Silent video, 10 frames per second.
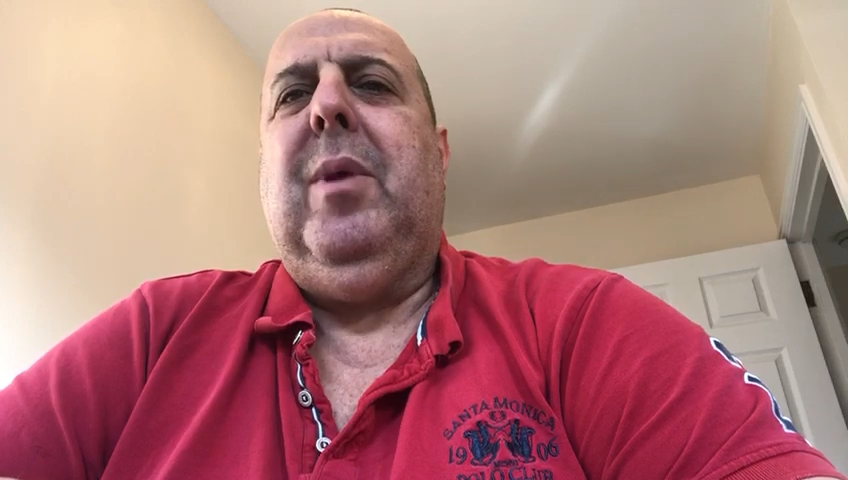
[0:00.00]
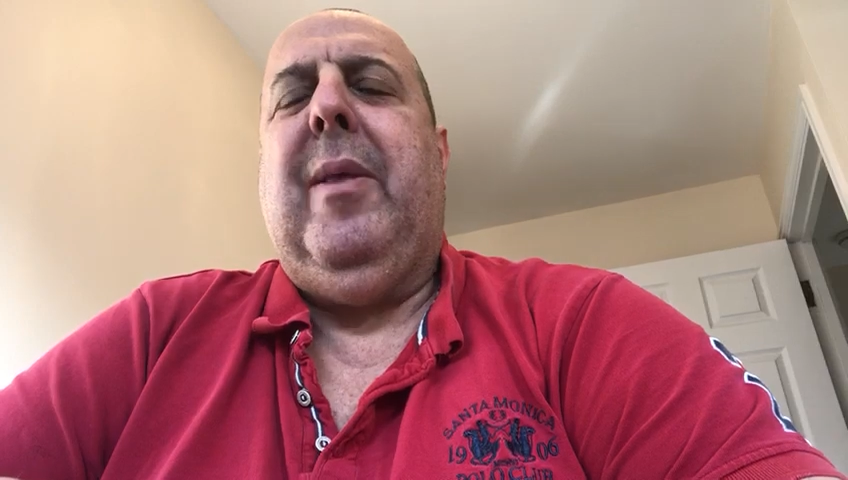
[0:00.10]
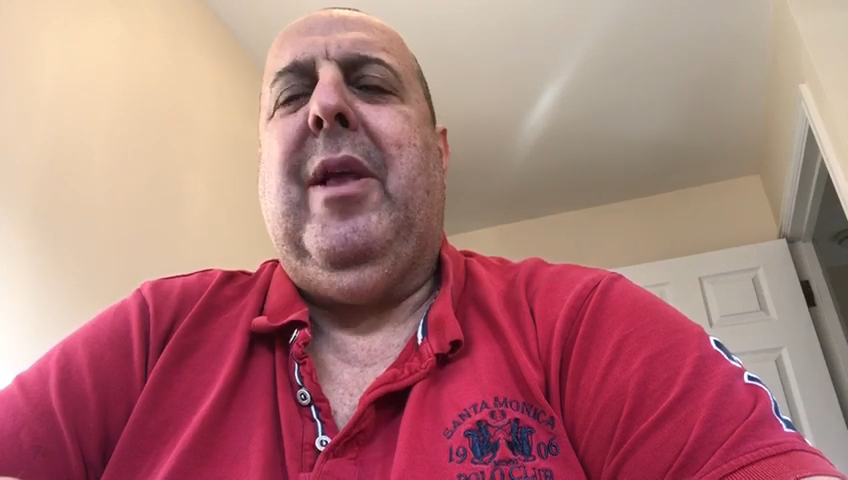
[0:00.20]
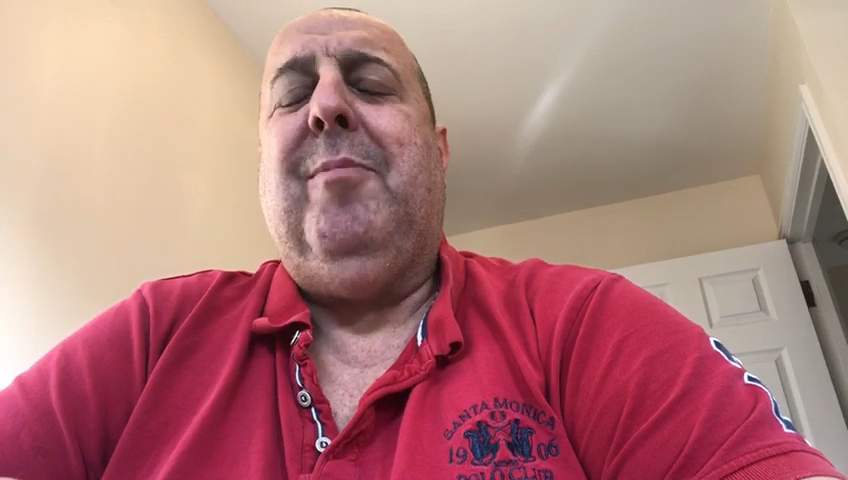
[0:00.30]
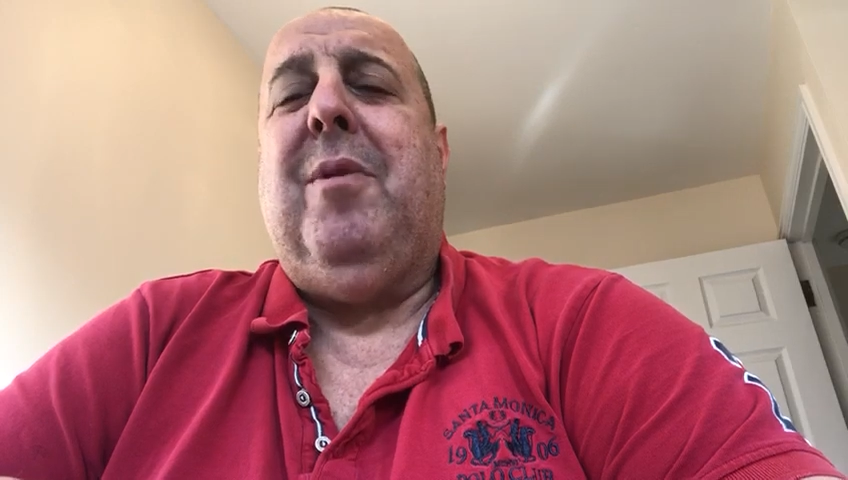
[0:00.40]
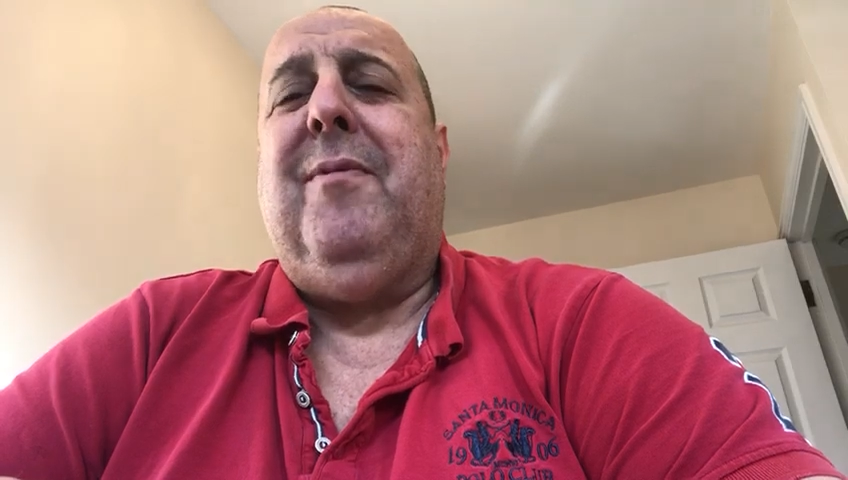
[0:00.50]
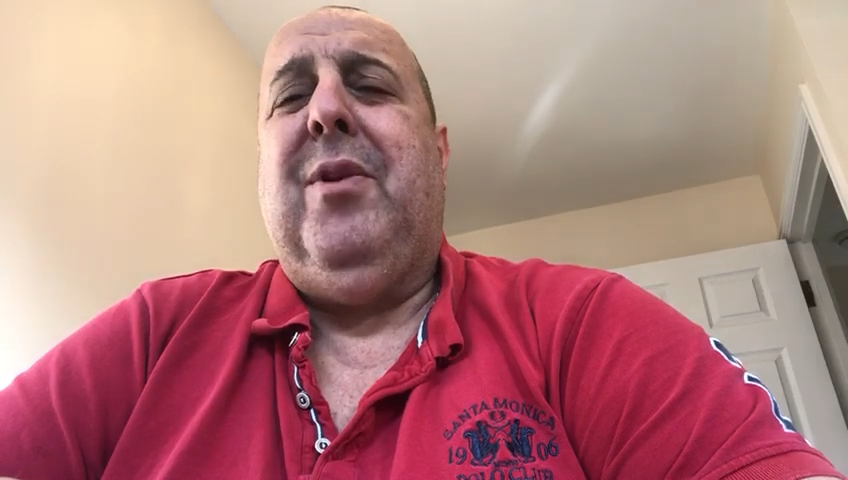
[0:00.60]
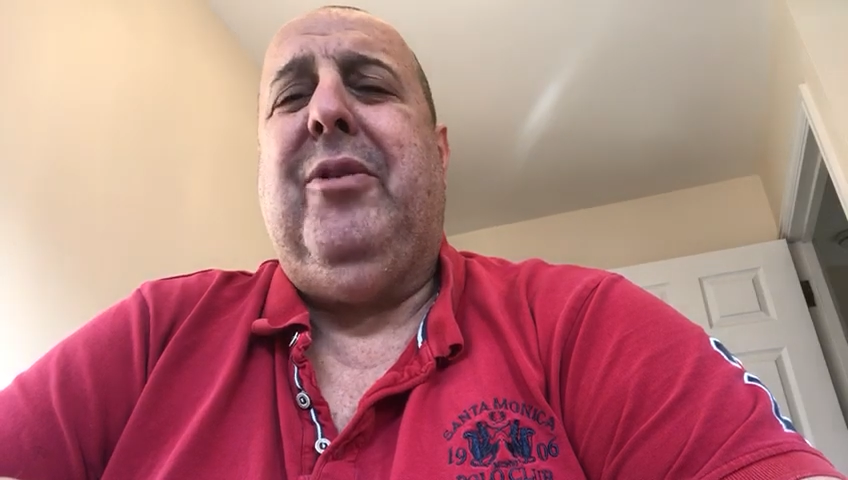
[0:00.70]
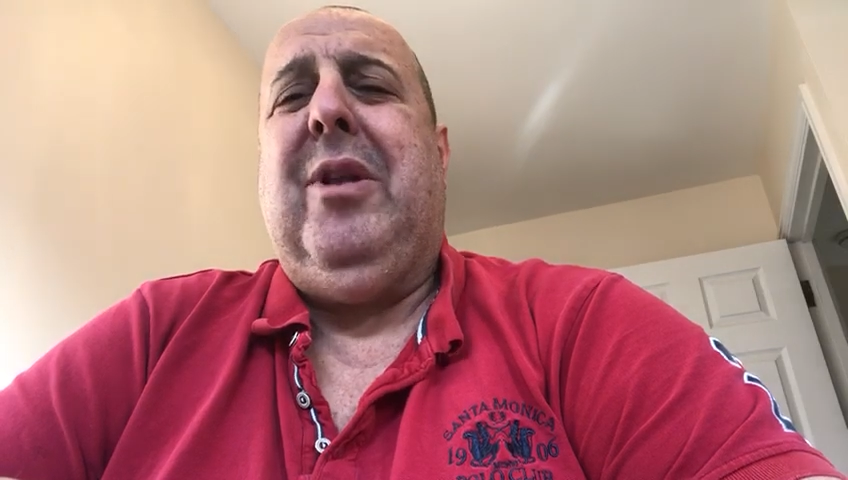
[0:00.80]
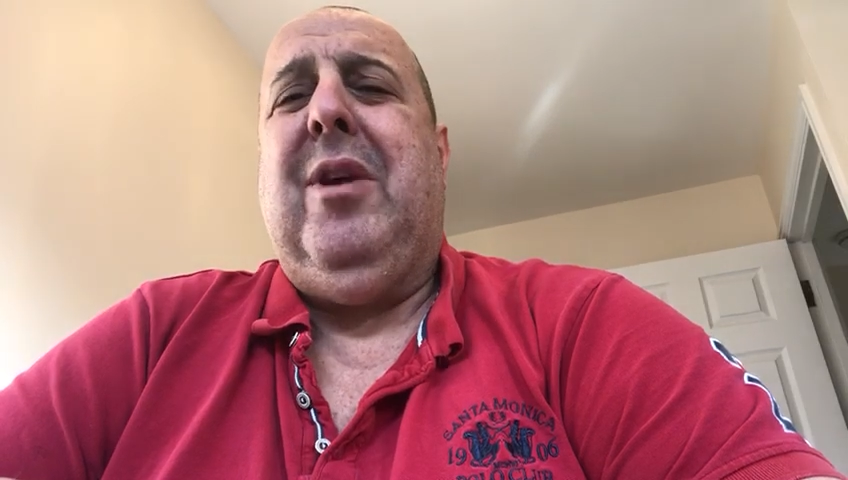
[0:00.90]
and that's my
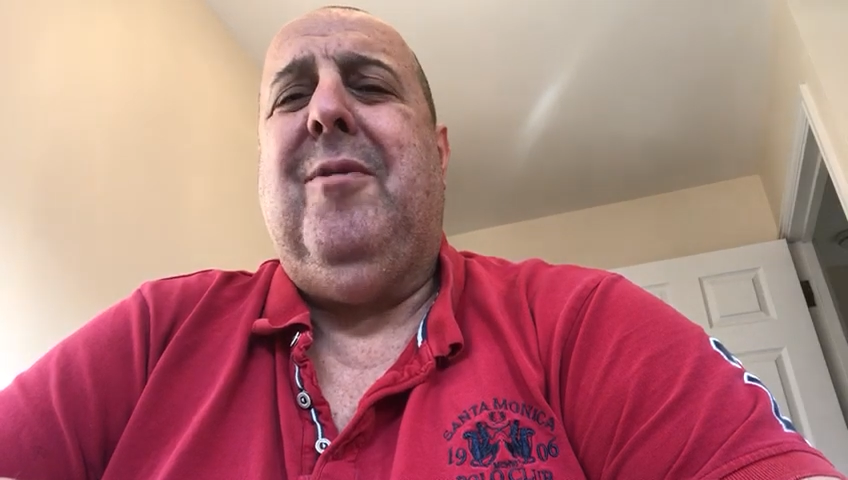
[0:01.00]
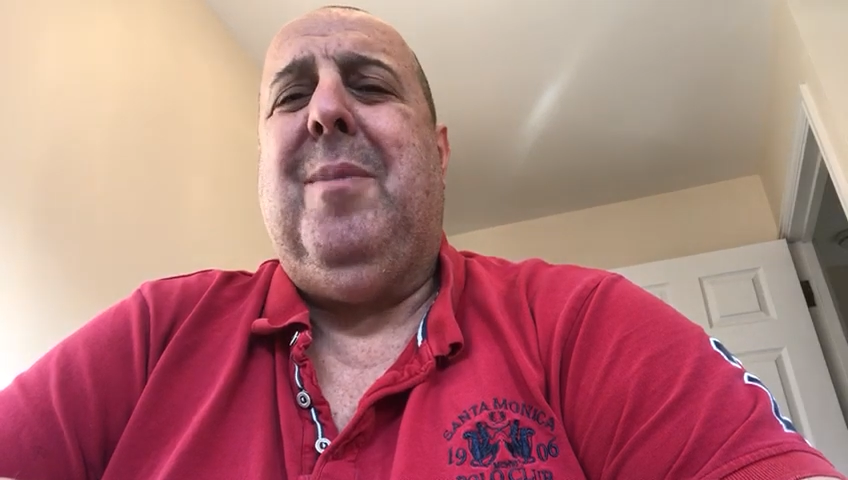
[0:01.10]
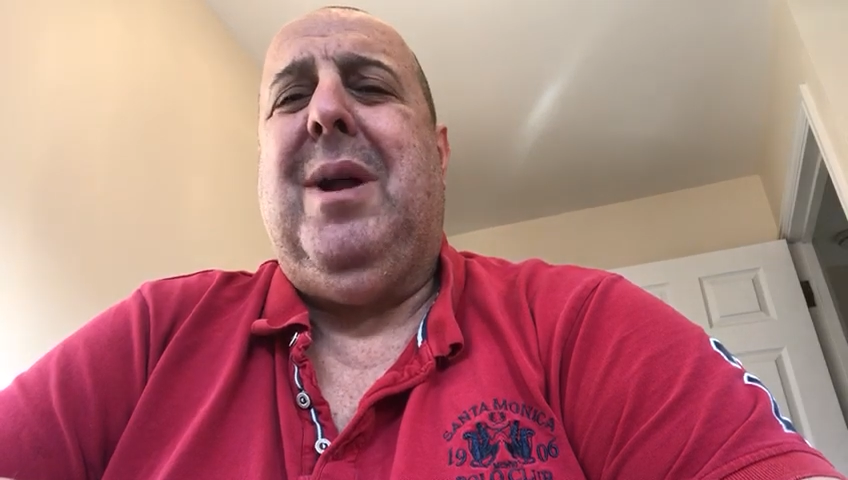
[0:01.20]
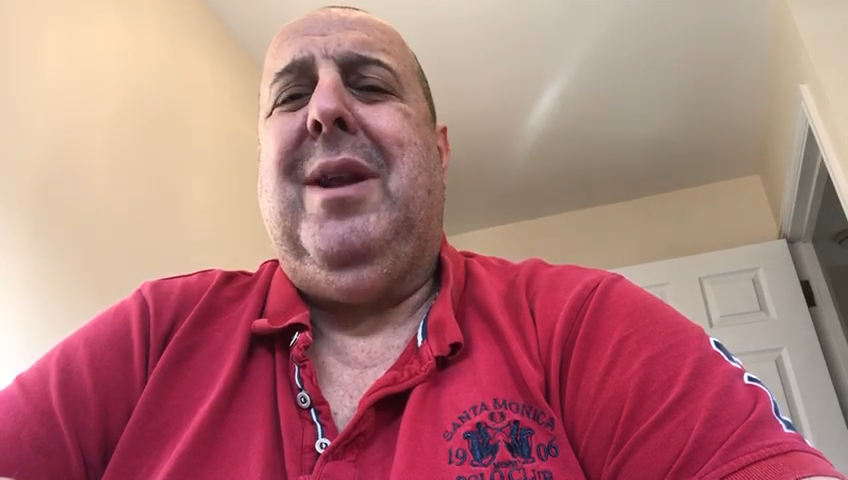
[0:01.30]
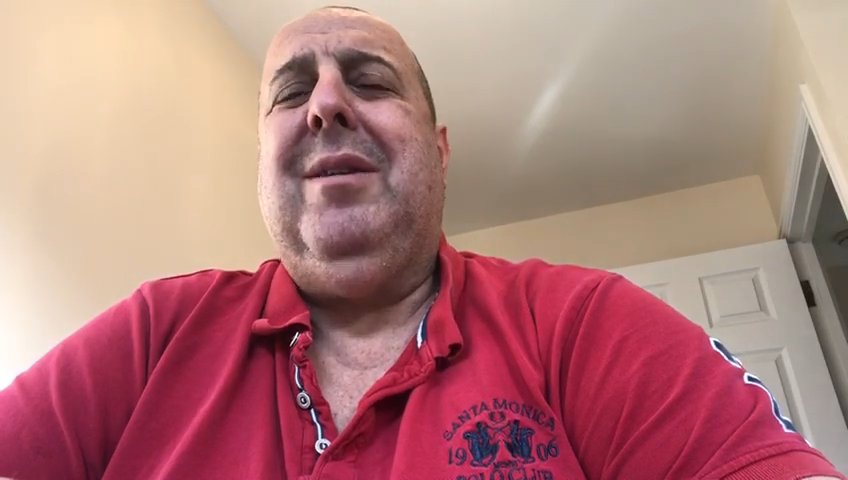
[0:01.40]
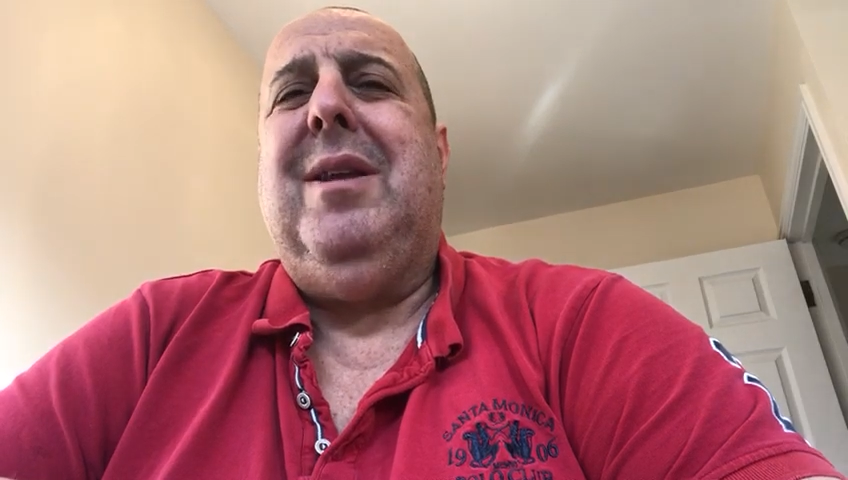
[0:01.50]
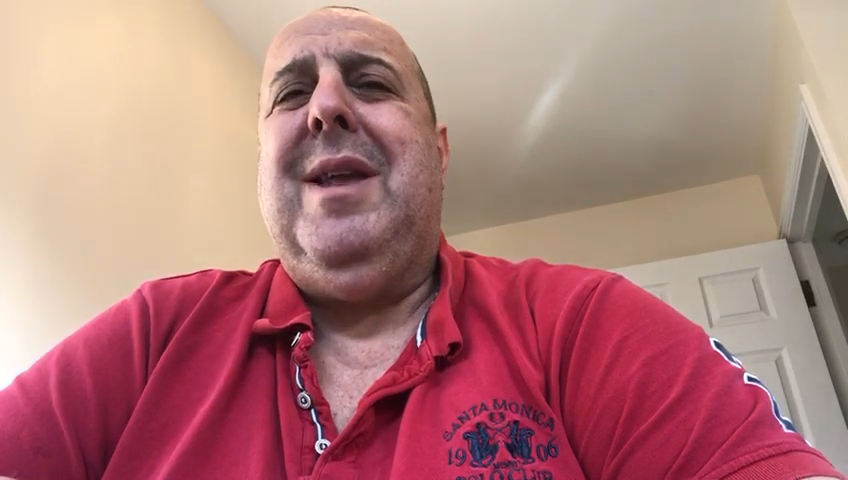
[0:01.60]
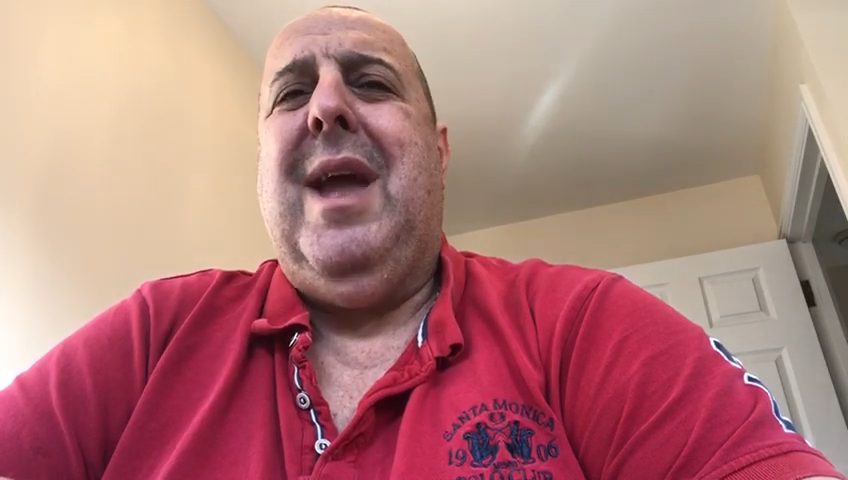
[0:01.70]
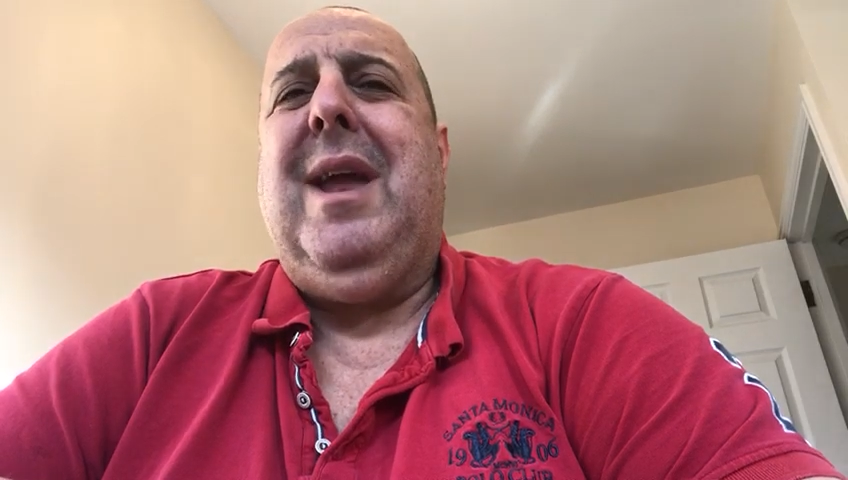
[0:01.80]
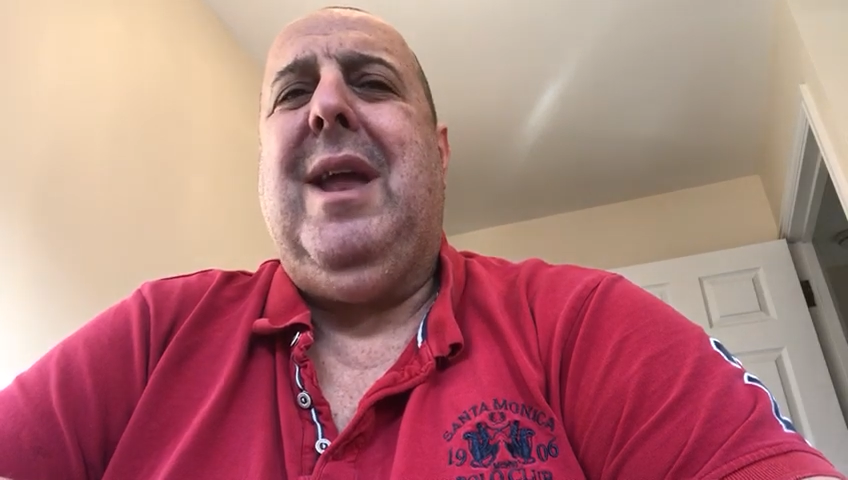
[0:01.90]
first leg of my little
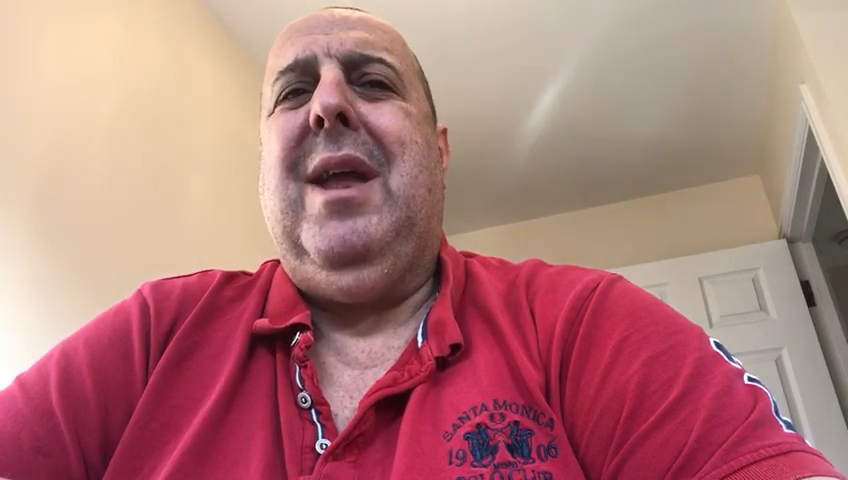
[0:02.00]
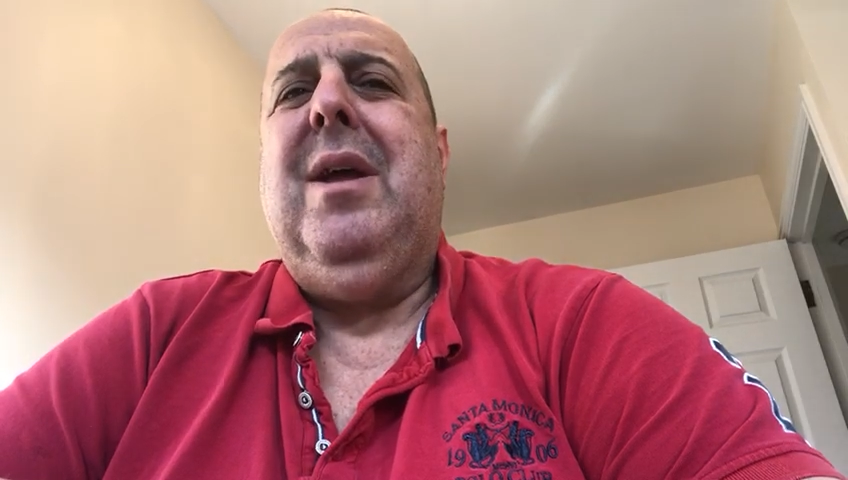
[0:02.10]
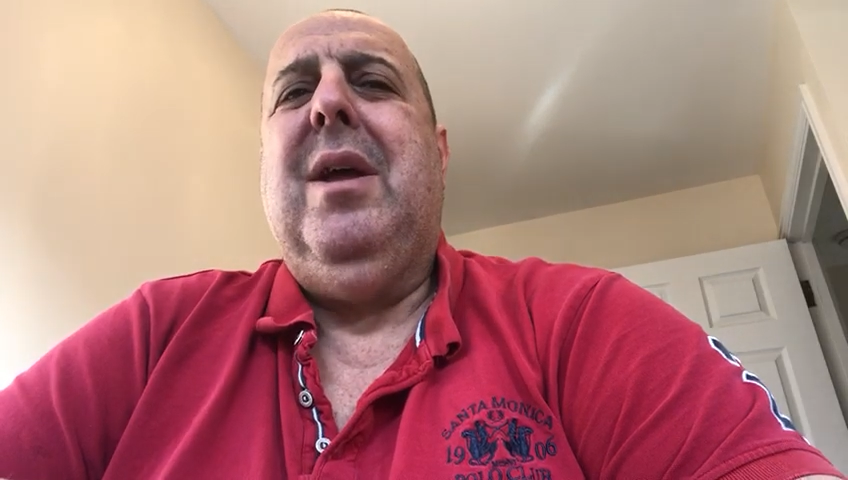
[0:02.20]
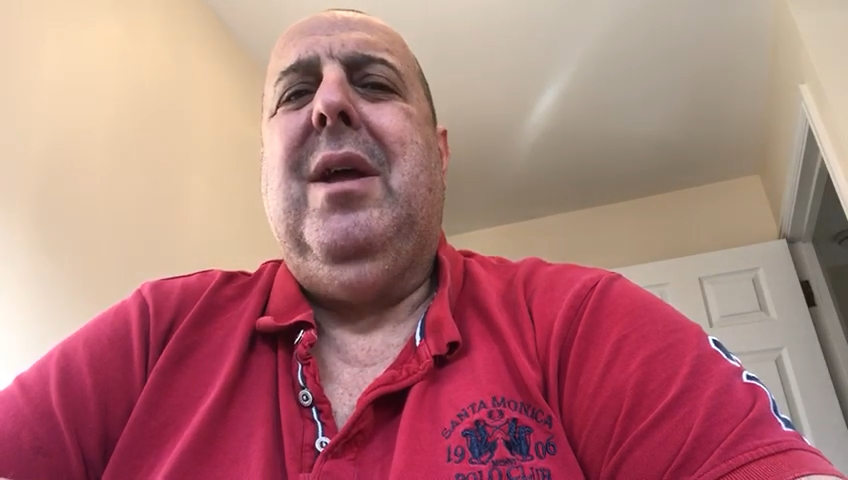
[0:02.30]
Yankee